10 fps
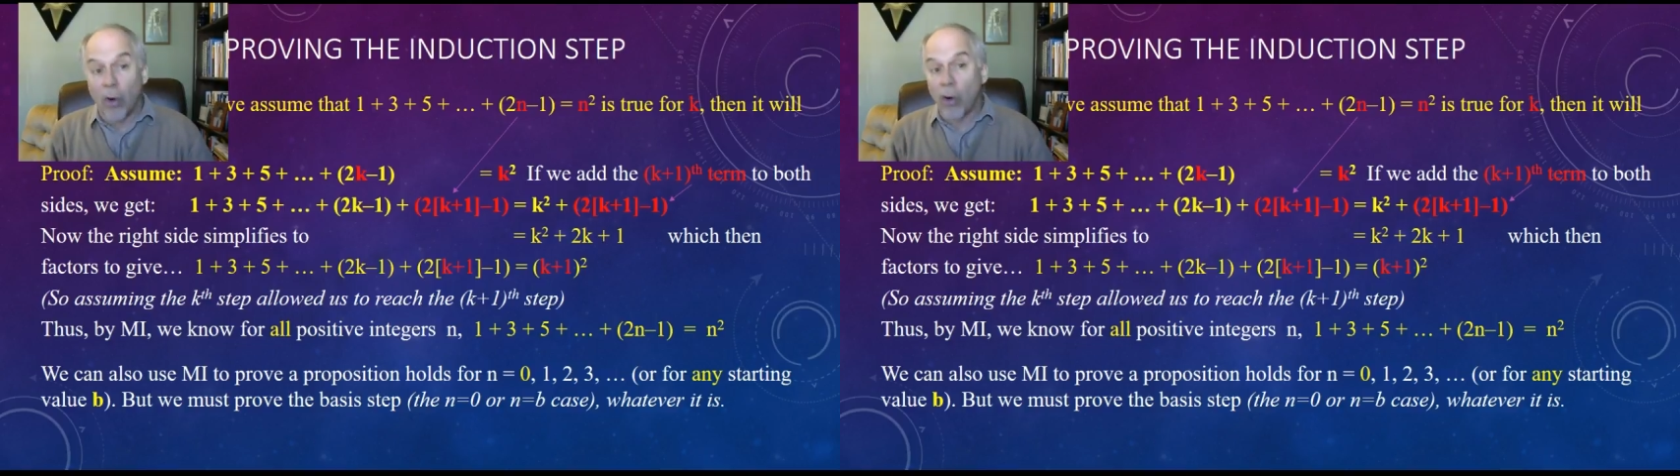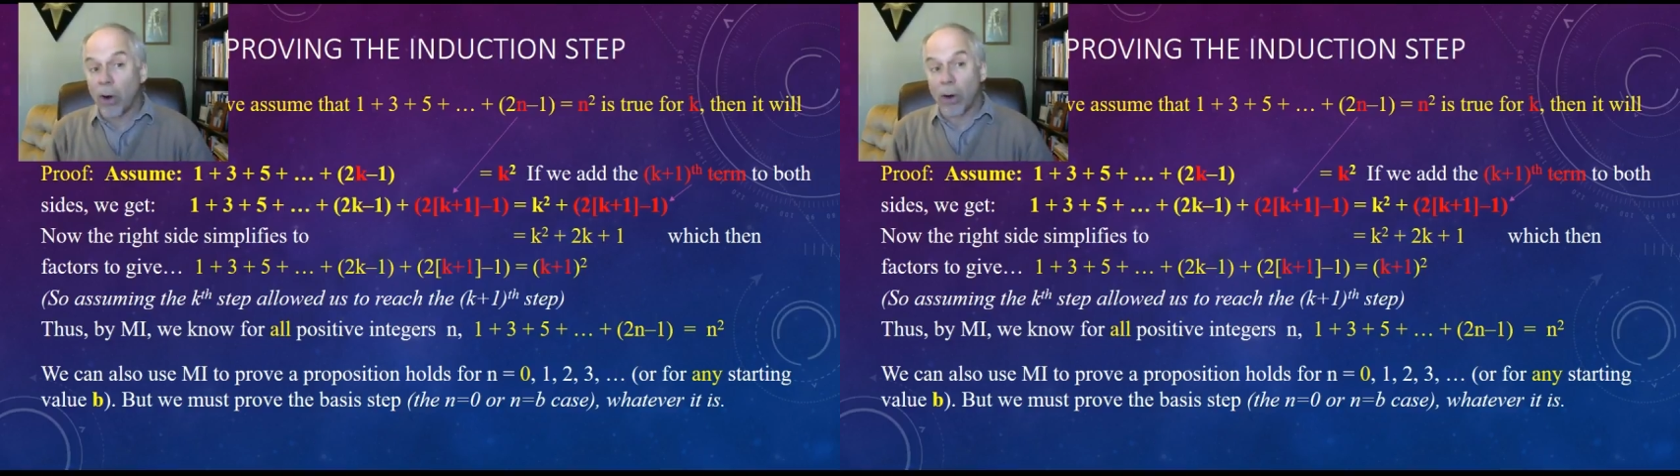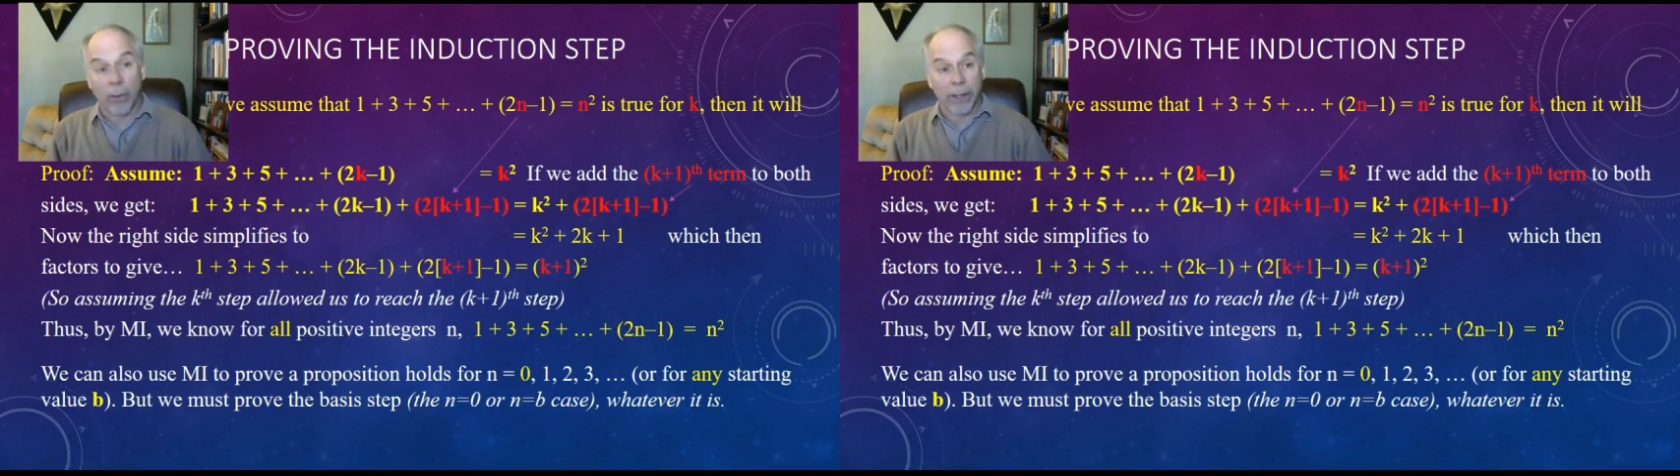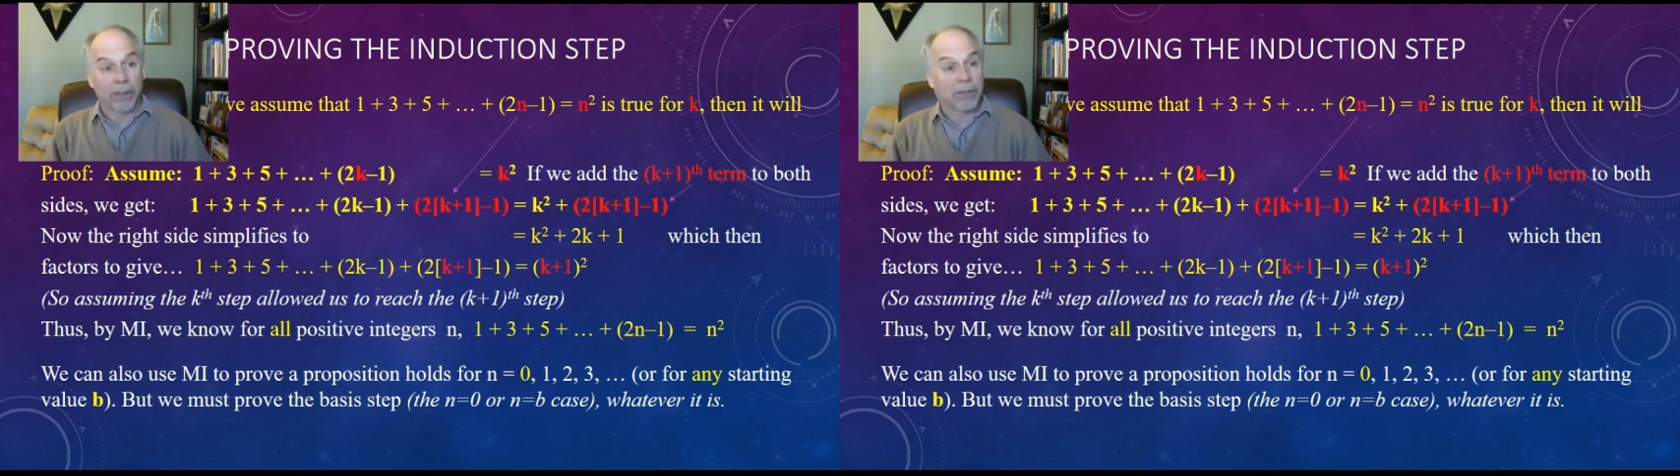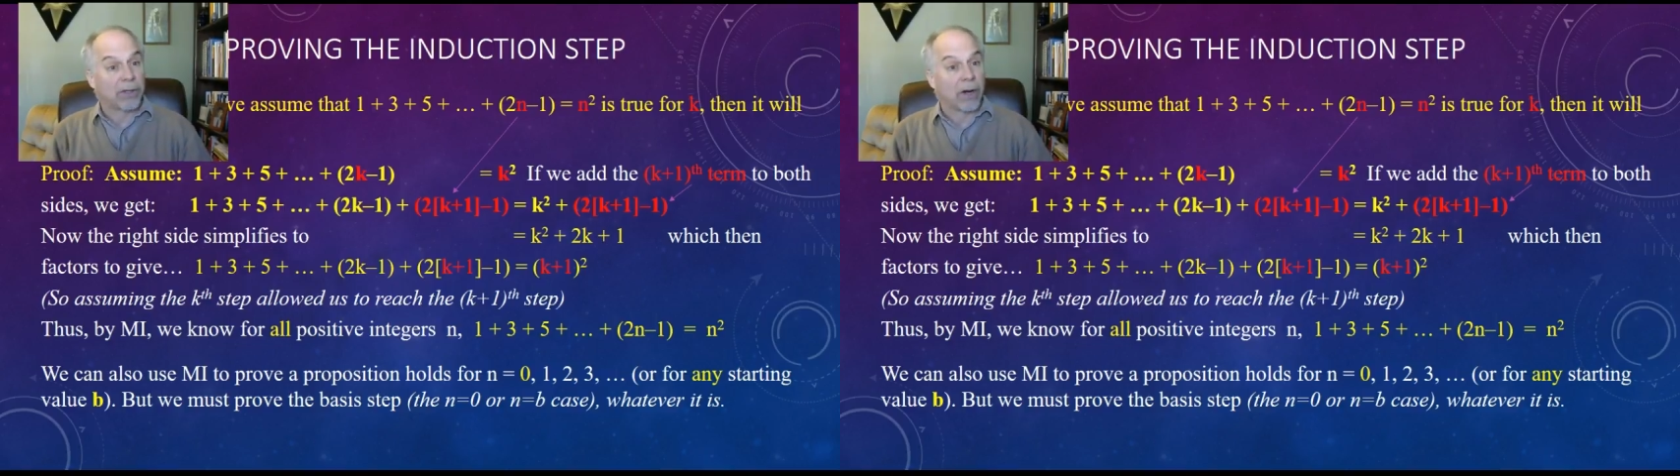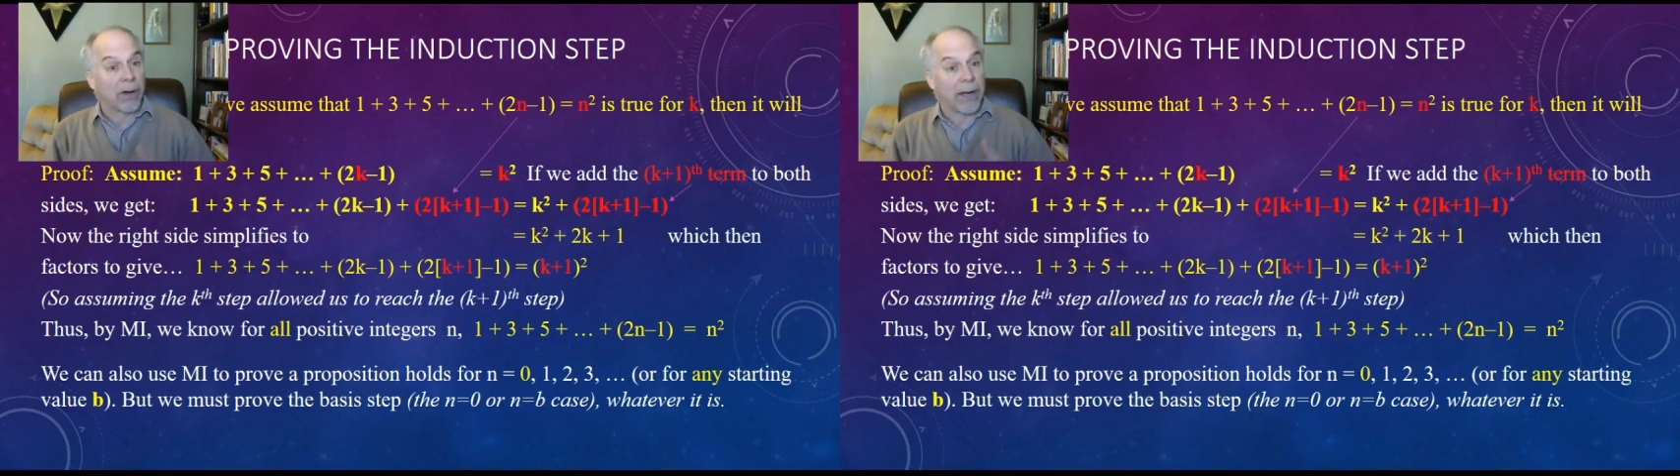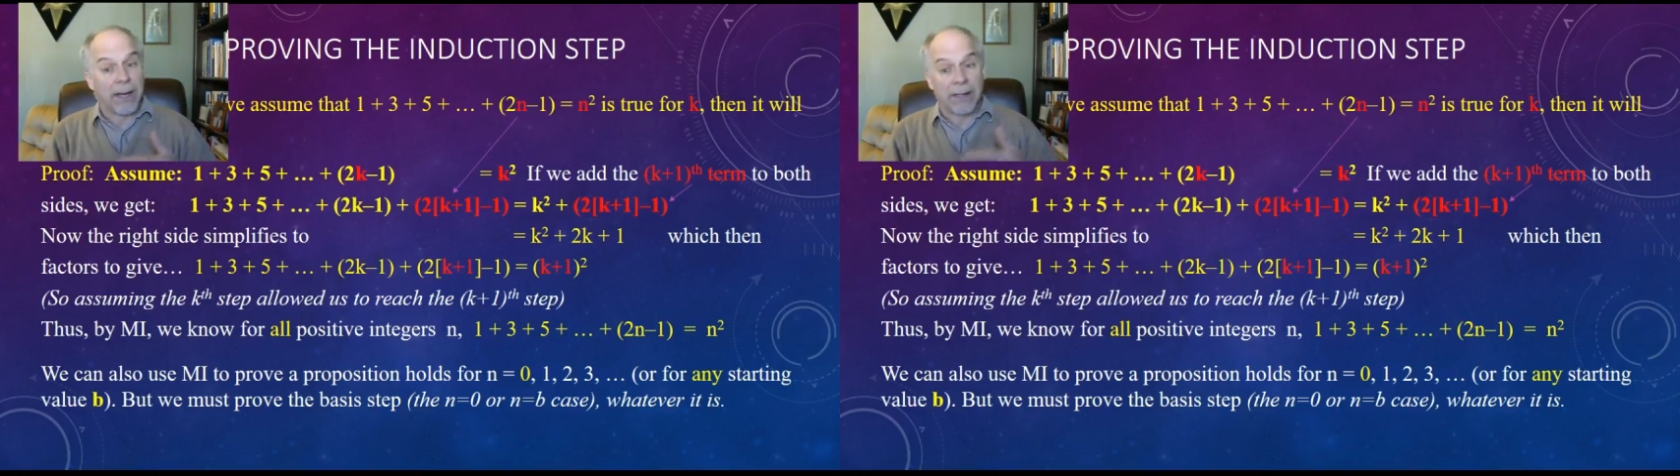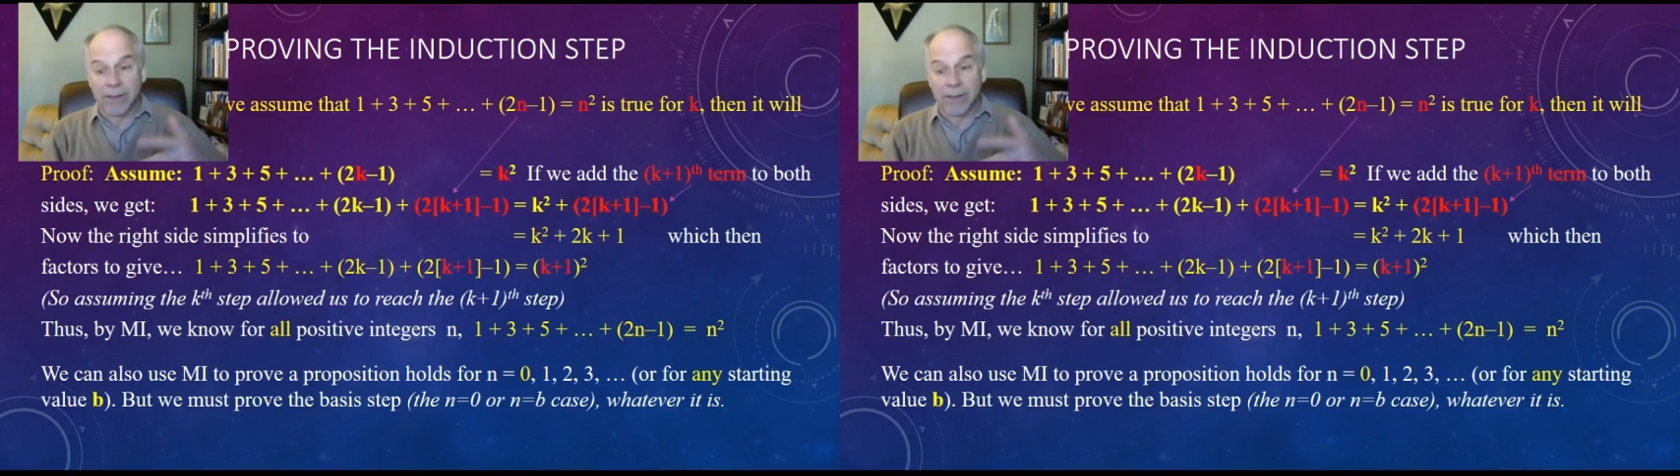Or we could start at